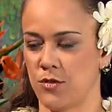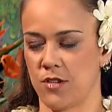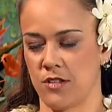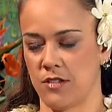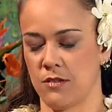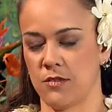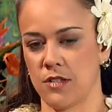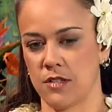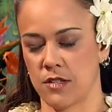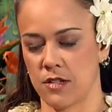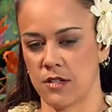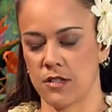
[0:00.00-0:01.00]
courses and Hawaiian
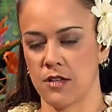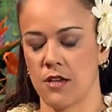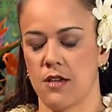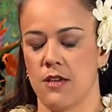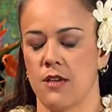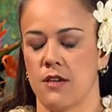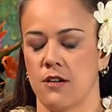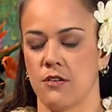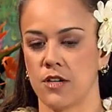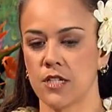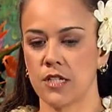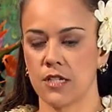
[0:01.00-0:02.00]
studies
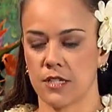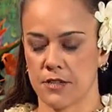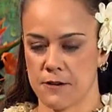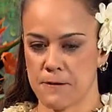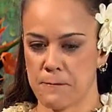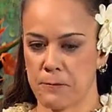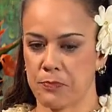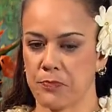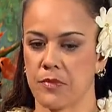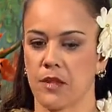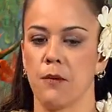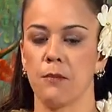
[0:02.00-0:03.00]
courses. Um,
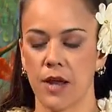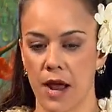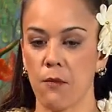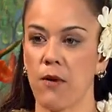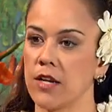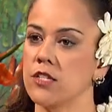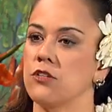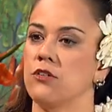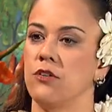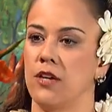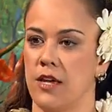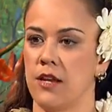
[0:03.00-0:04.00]
but I wanted to
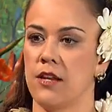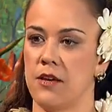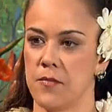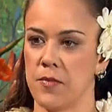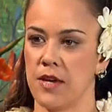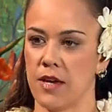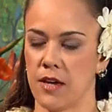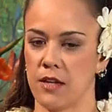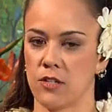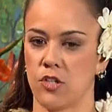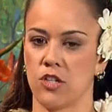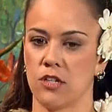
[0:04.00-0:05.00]
go get an MBA